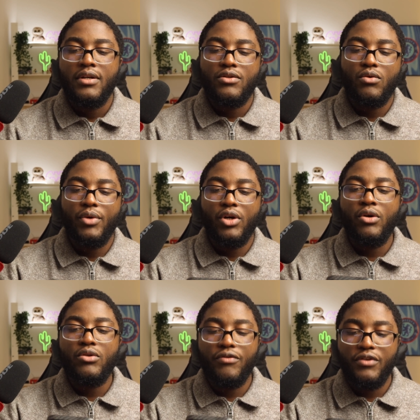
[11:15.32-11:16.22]
So we're
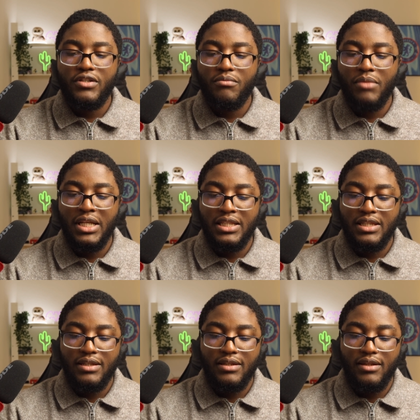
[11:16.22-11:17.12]
going to first mint
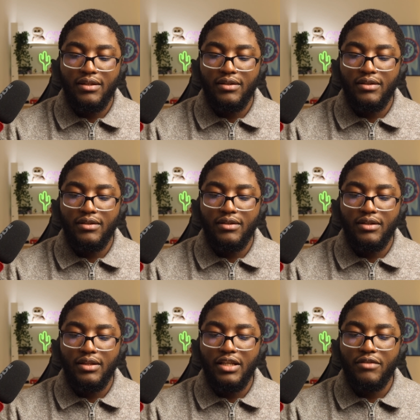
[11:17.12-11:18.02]
the,
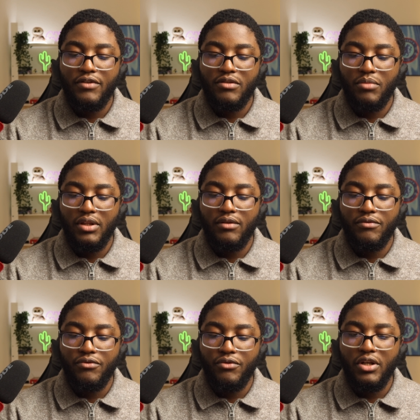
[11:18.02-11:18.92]
let's first mint the
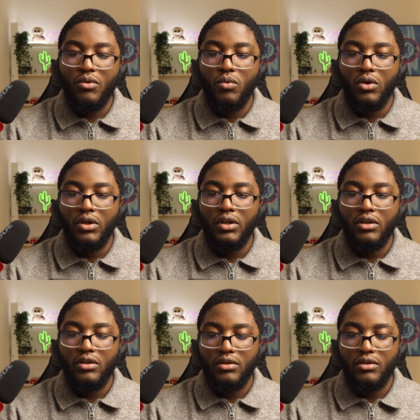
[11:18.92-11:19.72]
free one.